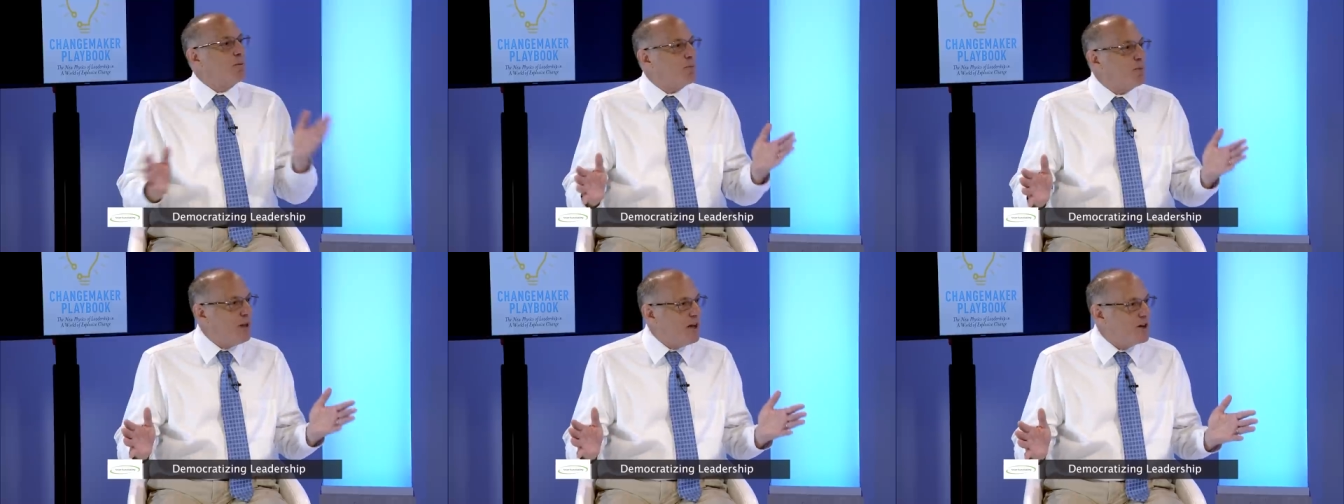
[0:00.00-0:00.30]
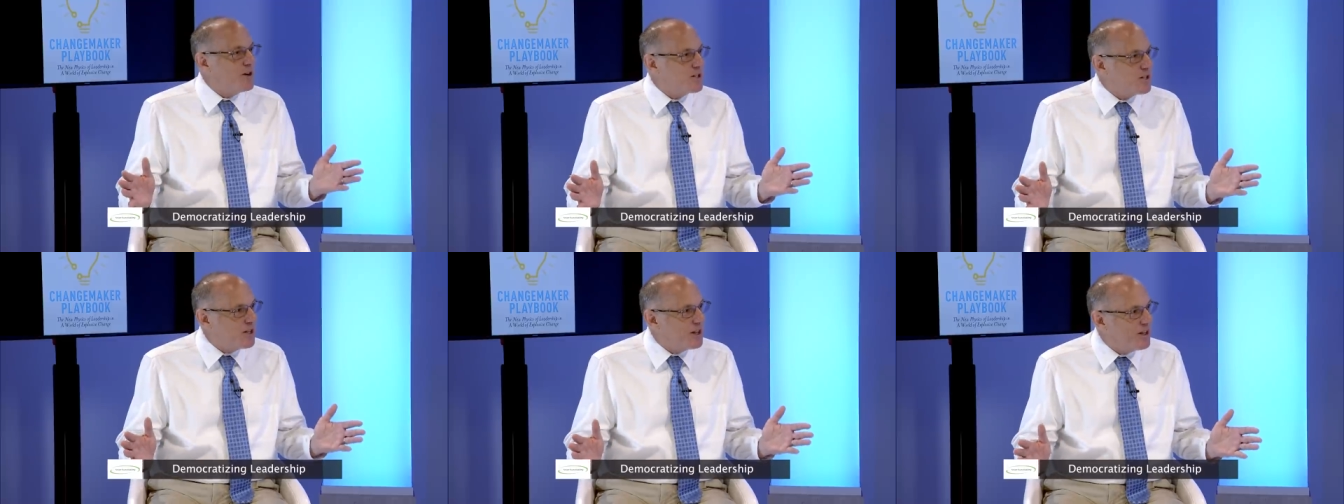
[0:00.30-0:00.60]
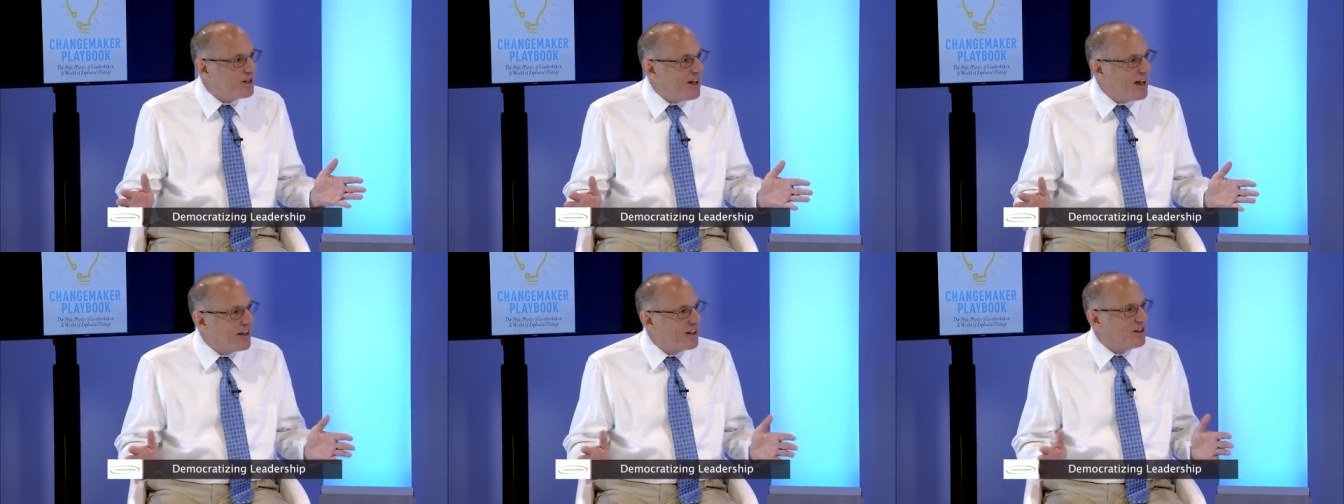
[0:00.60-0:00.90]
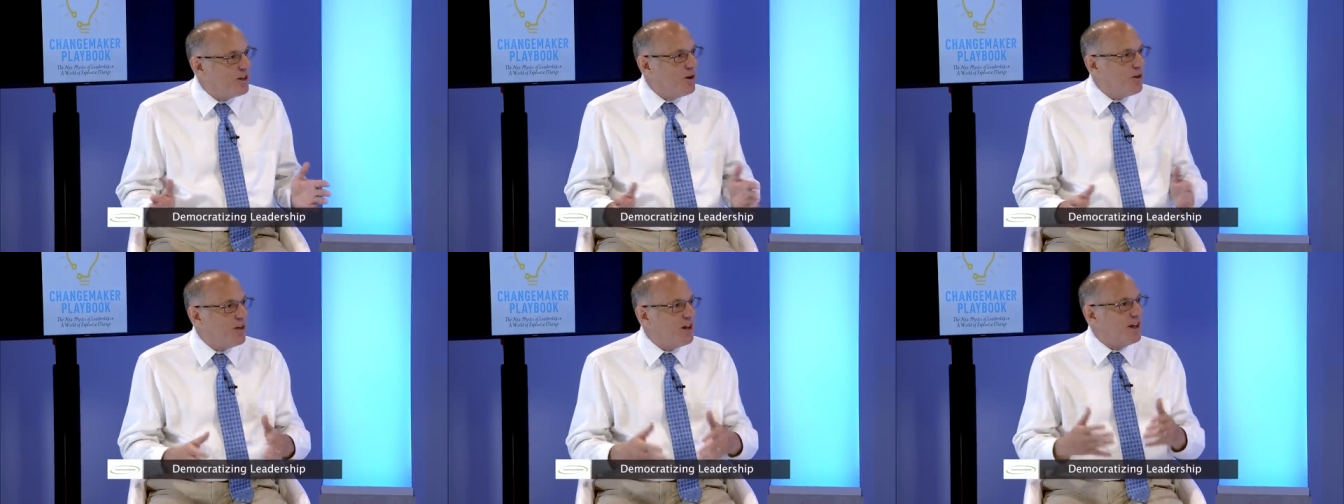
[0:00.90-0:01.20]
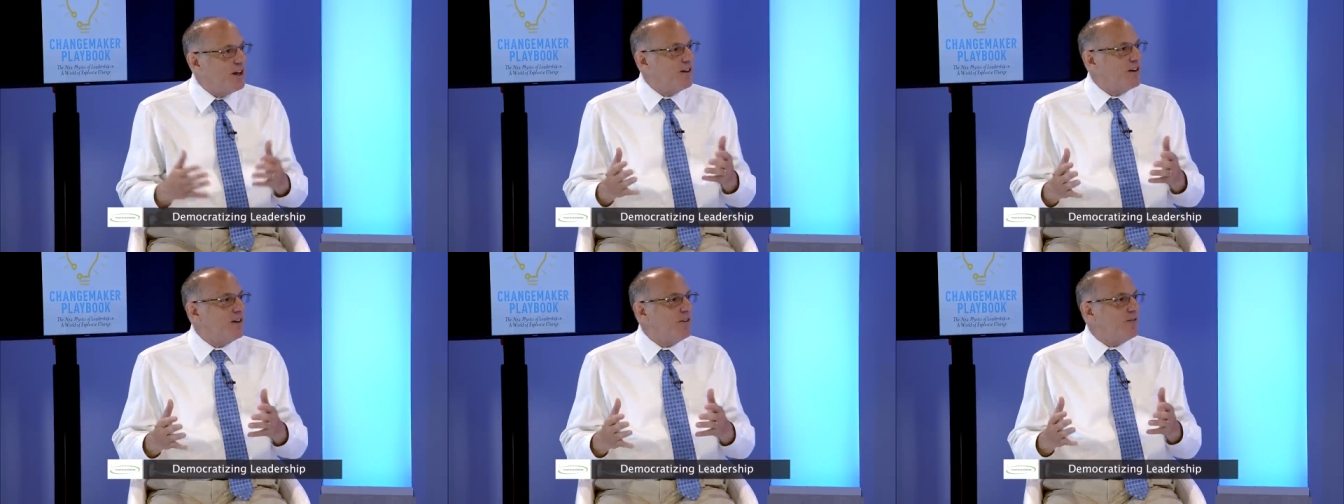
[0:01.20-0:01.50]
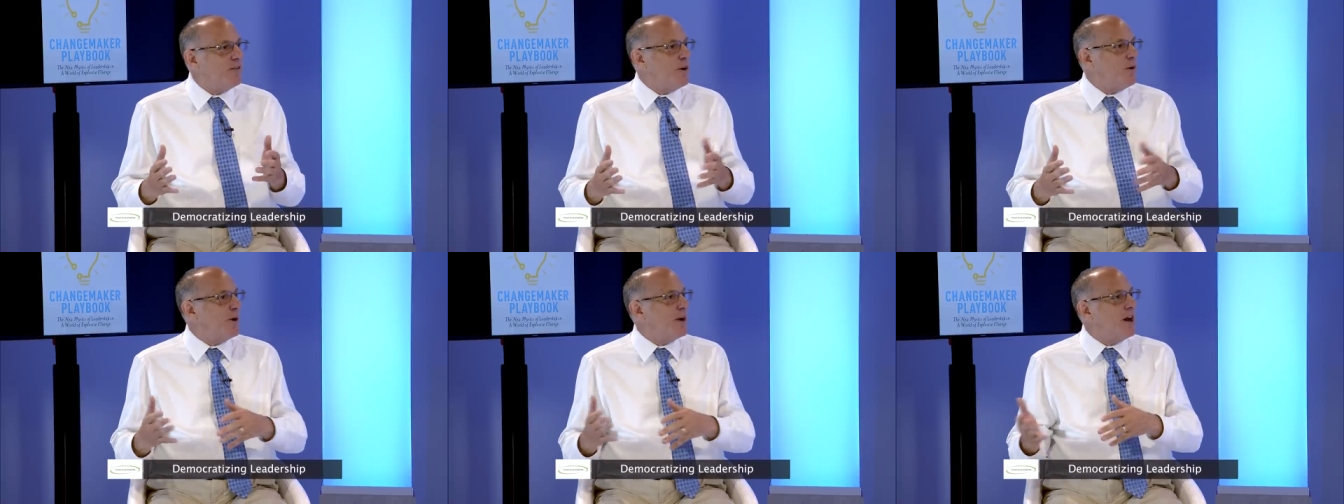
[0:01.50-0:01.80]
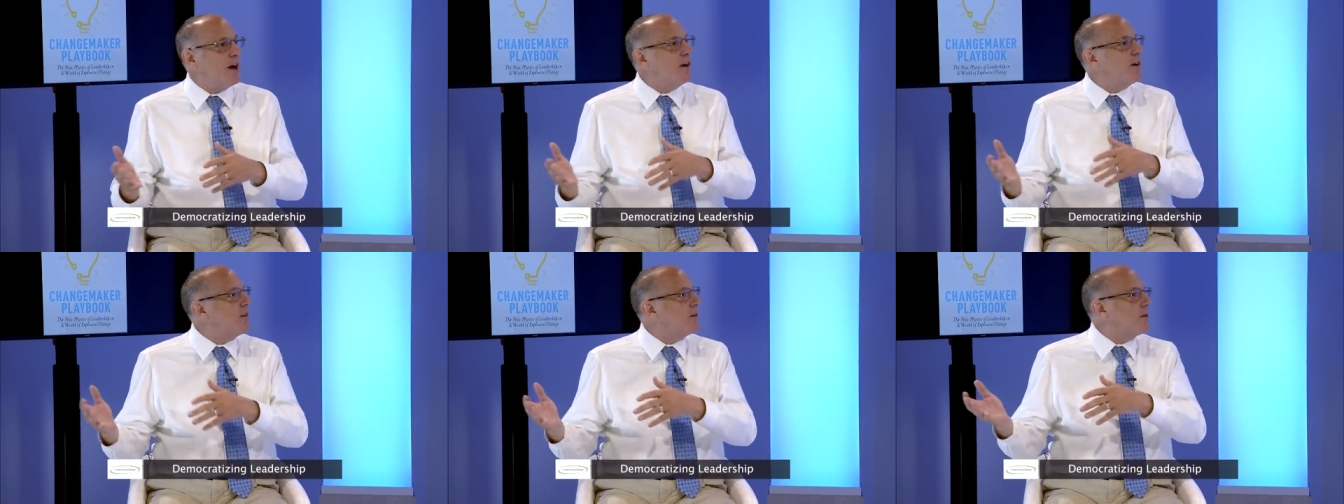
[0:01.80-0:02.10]
players in the light clothing and the flowing
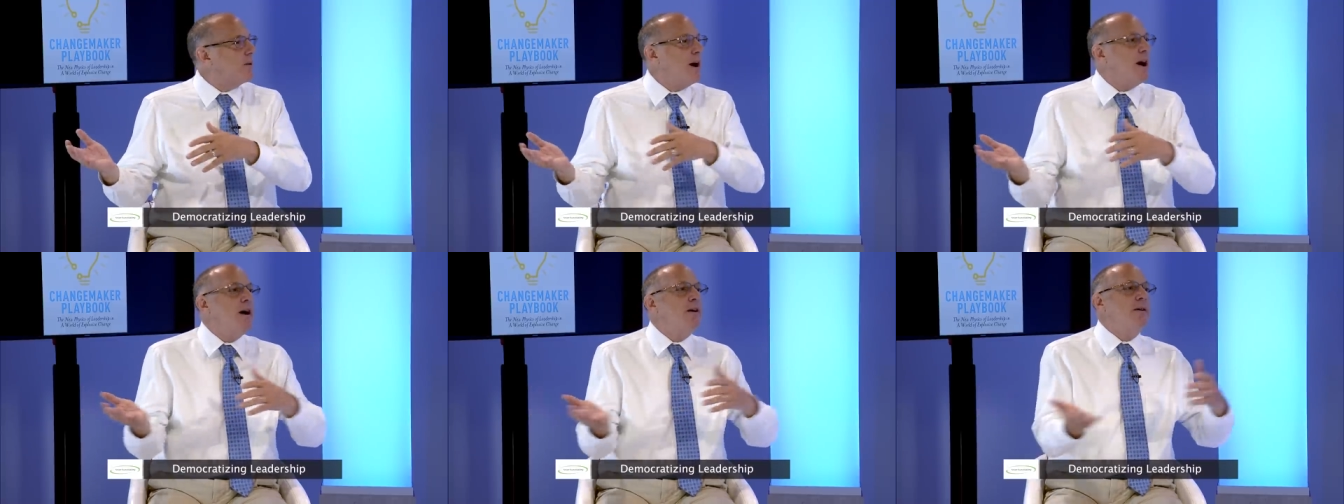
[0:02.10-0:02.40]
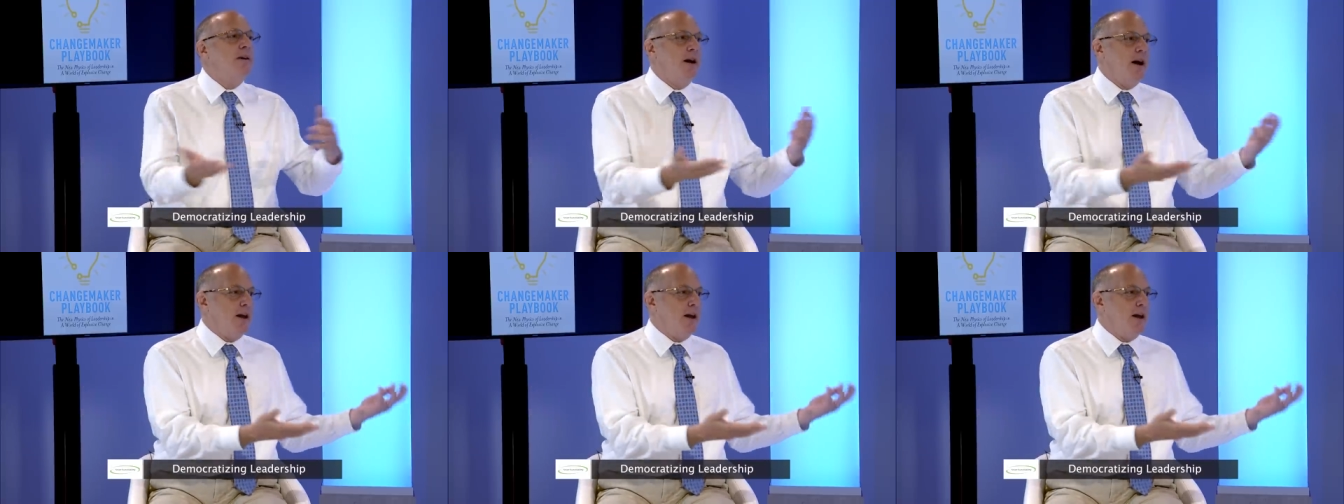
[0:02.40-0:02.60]
hair to the ground,